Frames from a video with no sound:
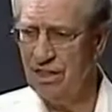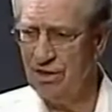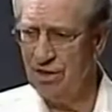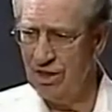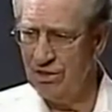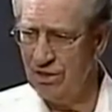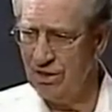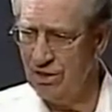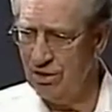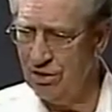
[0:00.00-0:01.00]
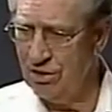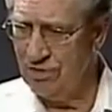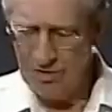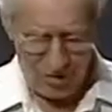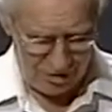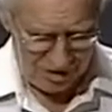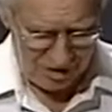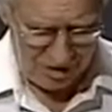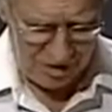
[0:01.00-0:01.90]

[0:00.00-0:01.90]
throughout the closing verses